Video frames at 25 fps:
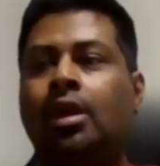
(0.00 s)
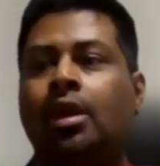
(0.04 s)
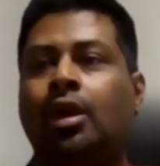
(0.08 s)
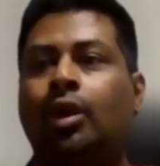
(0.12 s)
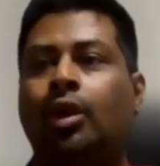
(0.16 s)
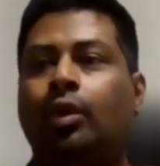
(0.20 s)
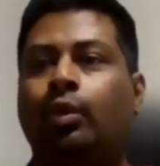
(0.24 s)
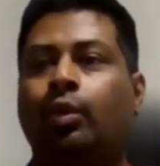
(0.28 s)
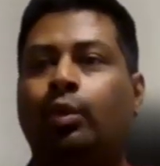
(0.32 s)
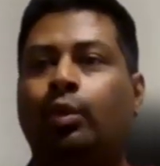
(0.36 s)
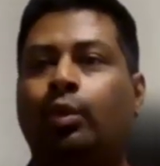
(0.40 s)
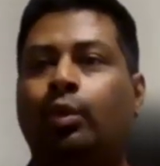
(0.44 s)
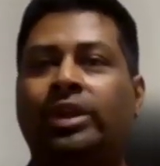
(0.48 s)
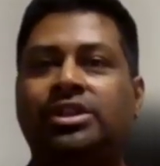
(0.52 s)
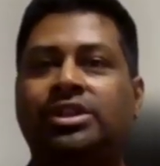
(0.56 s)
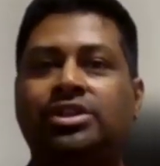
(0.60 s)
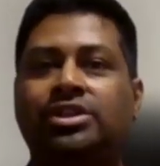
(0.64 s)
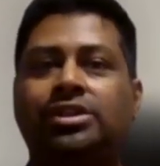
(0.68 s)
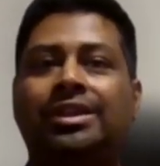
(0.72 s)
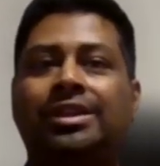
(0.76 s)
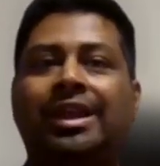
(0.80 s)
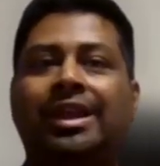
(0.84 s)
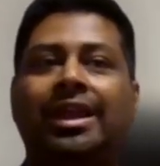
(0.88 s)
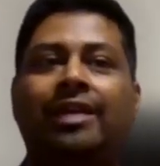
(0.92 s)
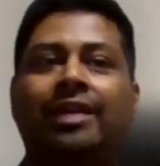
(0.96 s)
which
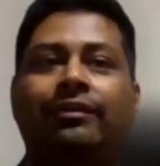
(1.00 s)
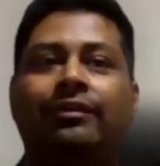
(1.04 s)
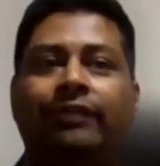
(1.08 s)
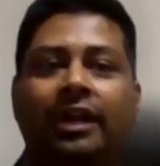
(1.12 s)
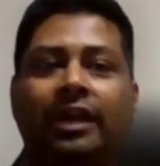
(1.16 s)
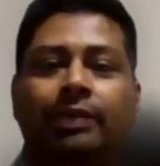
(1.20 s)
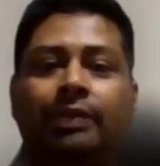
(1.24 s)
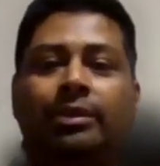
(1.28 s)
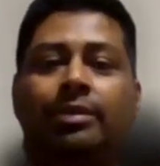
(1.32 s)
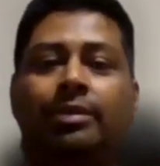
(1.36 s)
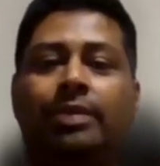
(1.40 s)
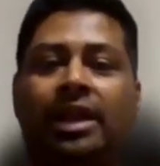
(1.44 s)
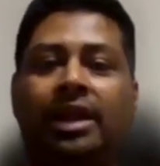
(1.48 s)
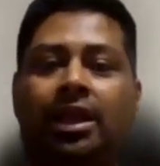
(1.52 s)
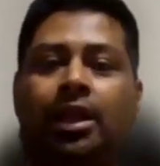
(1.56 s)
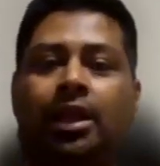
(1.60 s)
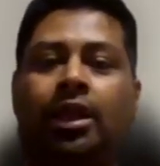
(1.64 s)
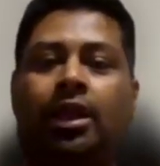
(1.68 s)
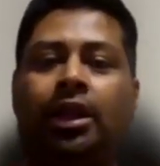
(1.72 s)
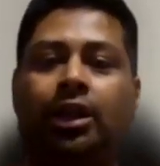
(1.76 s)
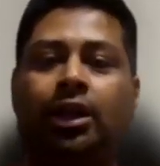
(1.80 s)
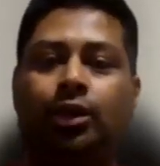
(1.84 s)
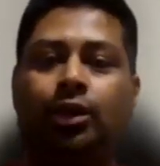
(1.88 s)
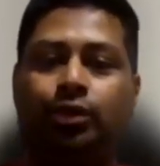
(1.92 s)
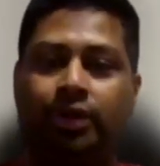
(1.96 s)
they will be bringing it
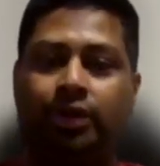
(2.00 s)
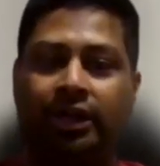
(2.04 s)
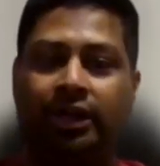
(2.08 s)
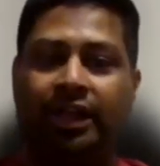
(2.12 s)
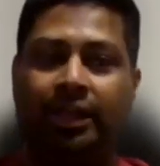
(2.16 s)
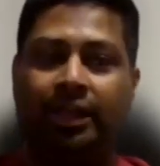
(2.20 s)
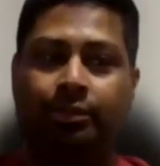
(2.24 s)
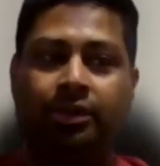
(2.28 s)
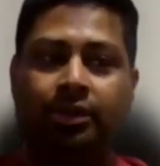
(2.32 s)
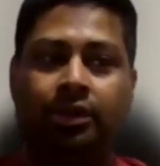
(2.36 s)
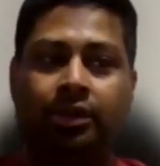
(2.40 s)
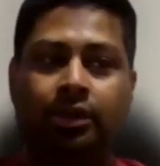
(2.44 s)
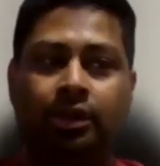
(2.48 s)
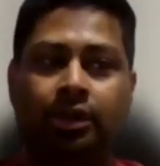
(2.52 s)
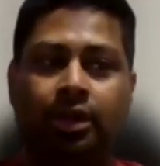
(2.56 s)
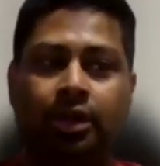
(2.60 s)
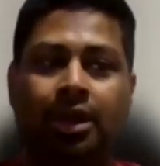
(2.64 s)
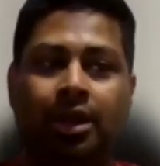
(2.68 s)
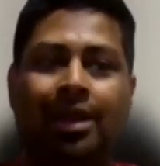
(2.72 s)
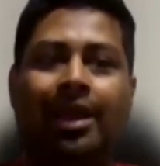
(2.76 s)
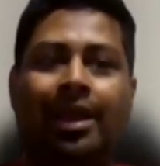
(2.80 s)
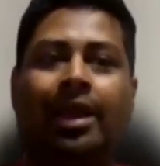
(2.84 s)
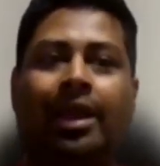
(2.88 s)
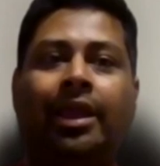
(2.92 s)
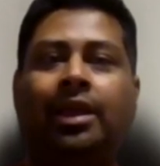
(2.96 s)
to the table
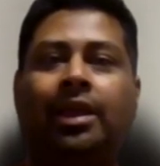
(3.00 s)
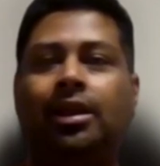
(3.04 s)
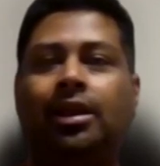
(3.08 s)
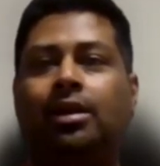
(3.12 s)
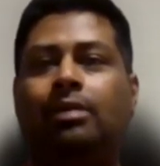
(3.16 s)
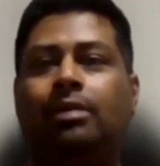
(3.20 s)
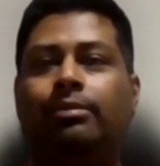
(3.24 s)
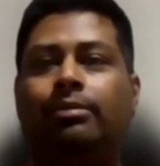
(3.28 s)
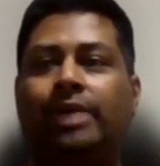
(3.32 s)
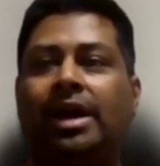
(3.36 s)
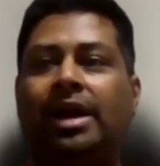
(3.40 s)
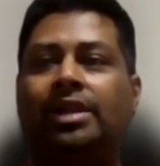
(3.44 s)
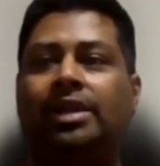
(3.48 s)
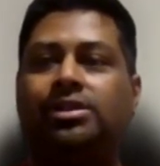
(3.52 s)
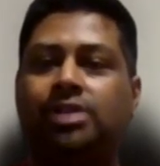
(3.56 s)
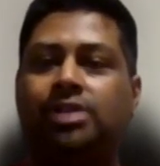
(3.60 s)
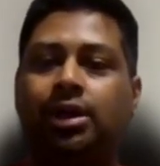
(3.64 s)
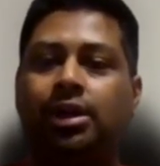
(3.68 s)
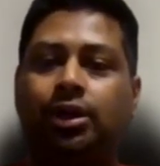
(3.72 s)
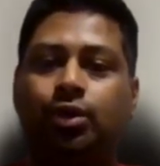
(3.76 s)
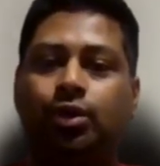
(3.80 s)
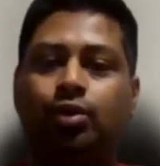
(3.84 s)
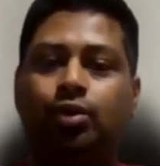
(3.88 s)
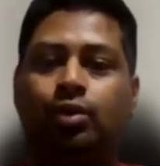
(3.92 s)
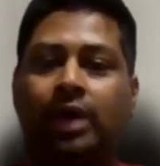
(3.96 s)
in comparison
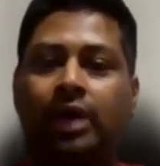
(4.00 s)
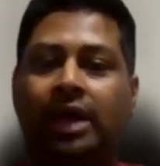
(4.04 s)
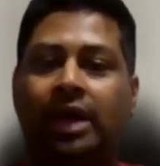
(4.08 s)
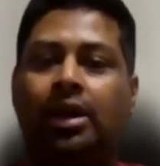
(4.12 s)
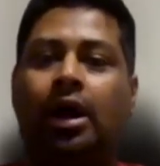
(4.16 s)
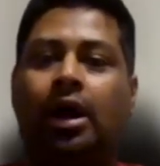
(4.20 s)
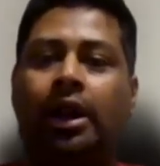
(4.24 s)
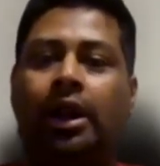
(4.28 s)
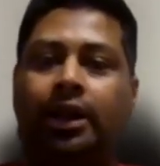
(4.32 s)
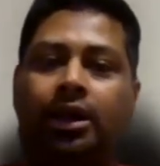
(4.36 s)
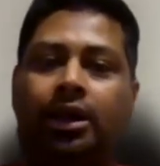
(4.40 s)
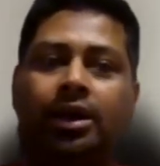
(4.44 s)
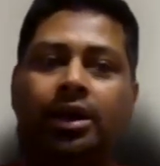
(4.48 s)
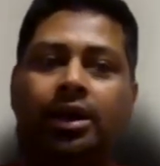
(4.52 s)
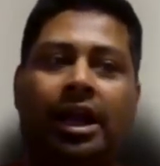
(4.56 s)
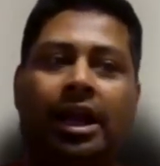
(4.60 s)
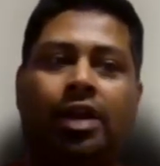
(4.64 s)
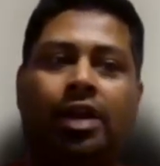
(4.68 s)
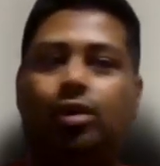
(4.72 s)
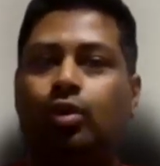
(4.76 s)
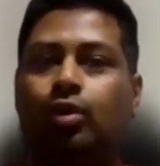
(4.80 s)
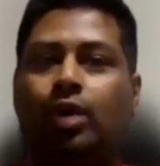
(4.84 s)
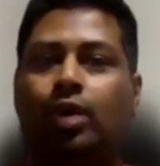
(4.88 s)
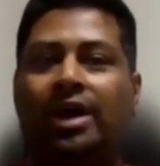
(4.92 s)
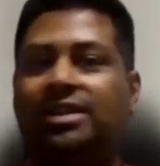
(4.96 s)
to an undergrad
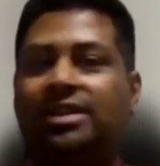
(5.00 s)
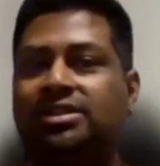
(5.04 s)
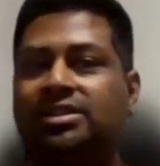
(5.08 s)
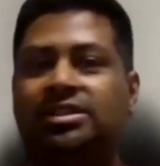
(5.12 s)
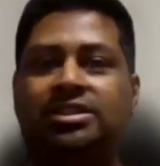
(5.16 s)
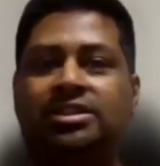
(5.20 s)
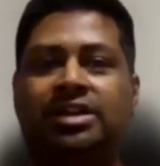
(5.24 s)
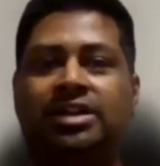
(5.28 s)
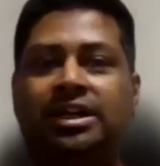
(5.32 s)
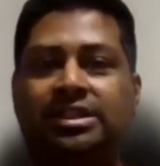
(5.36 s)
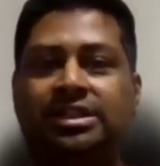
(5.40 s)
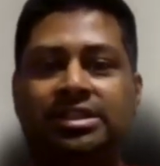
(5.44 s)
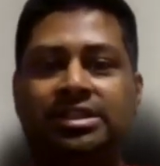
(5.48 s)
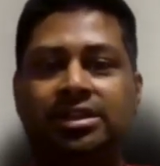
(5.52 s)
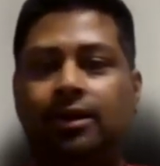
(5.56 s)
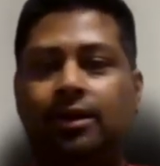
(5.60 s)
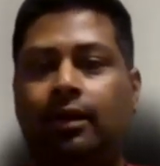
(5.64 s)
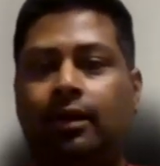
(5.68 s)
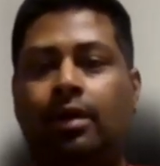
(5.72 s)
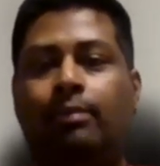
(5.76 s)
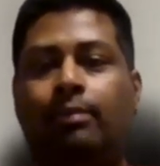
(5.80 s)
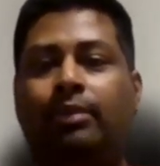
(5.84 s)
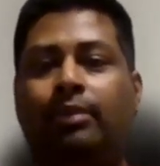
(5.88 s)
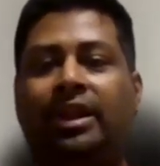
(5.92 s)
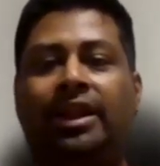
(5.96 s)
who has just
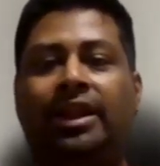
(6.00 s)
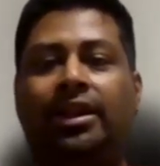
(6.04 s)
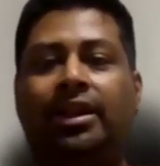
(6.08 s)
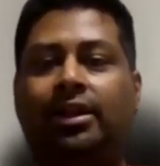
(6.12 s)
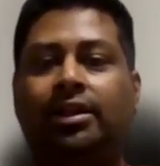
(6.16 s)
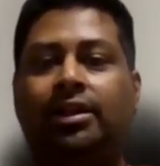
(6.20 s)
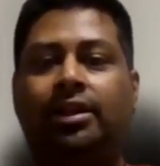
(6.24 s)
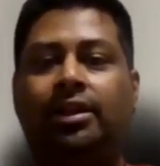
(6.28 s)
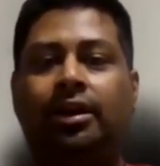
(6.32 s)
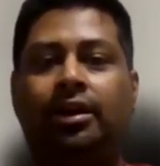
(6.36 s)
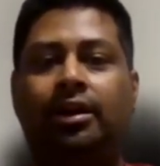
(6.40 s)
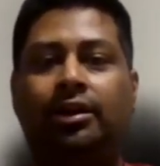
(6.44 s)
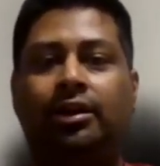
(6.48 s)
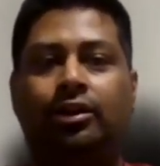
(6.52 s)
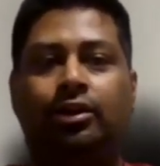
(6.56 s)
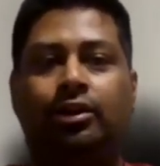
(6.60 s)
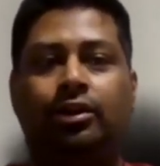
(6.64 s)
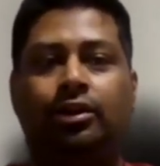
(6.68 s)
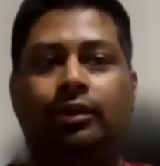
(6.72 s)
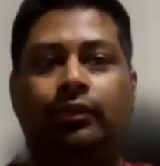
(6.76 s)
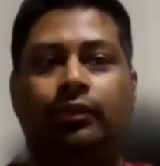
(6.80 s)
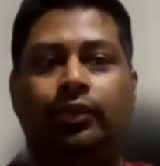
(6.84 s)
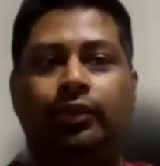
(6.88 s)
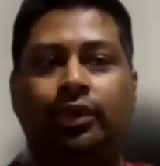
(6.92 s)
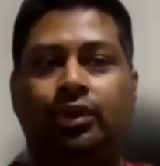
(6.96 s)
completed
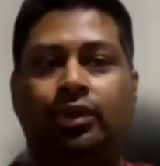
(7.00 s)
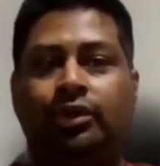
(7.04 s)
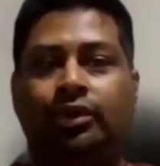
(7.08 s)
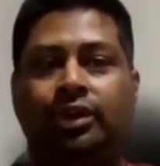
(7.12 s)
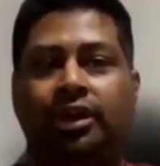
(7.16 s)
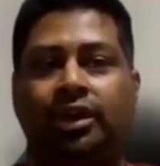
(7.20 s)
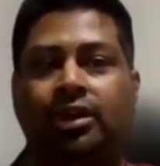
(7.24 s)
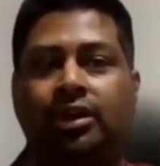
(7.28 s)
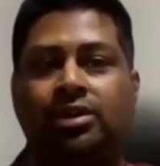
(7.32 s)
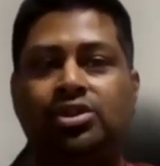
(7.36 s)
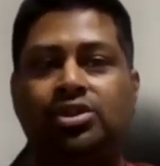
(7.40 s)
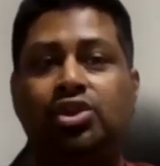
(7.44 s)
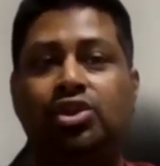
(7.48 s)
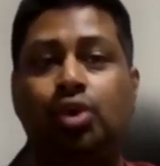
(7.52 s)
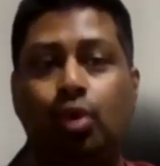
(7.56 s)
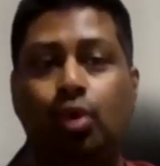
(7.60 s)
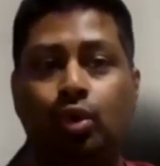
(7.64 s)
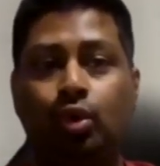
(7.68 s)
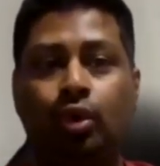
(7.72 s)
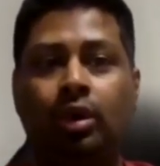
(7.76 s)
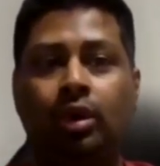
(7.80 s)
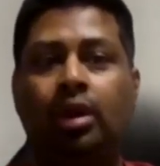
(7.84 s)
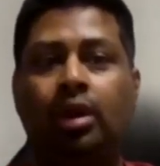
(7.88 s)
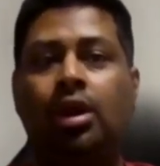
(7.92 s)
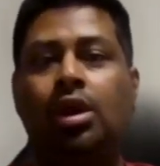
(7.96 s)
their
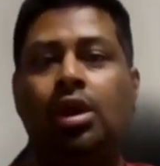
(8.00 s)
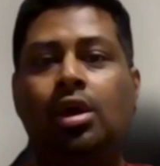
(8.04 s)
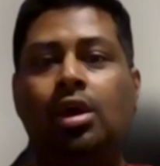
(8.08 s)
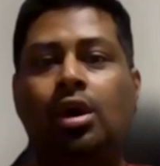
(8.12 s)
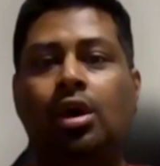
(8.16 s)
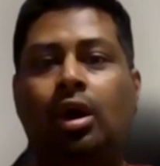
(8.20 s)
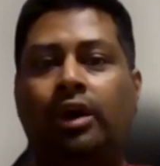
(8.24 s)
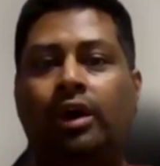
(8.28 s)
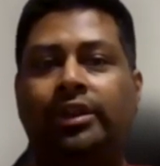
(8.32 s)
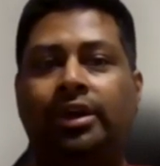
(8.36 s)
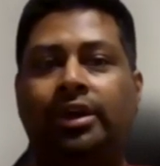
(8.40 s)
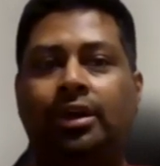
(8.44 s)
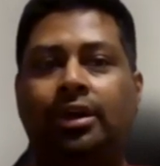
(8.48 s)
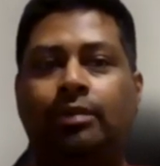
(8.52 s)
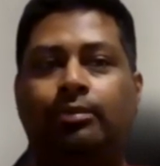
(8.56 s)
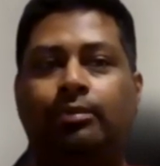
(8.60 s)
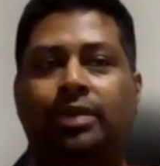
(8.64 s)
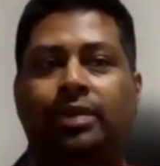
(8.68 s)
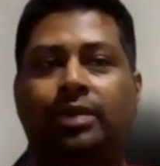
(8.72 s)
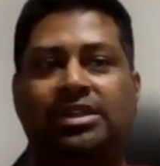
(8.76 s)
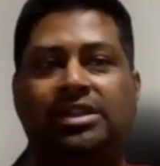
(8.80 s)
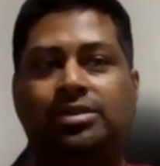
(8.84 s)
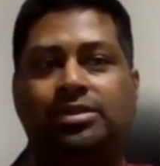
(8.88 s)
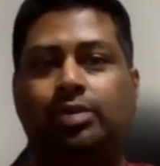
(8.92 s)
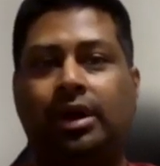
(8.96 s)
school or their
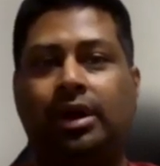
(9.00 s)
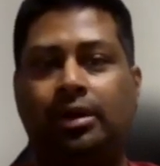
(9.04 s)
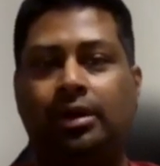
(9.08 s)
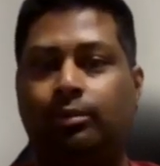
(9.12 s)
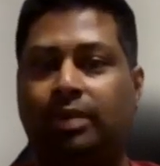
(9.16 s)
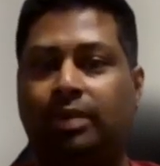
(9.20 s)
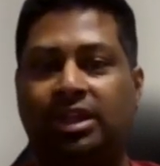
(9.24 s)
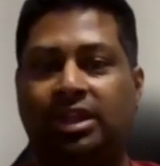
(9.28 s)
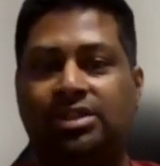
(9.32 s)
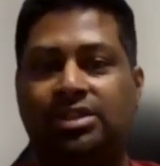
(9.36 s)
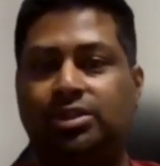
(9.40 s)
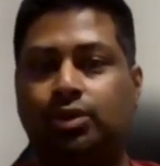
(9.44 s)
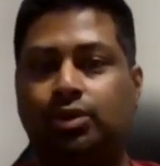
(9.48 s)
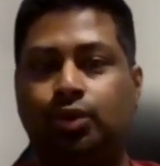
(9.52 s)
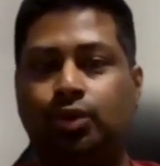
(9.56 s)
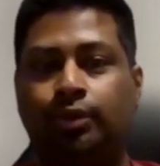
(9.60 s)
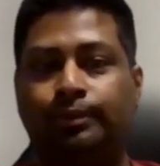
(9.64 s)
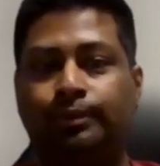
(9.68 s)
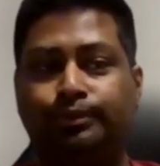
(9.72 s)
plus one plus two,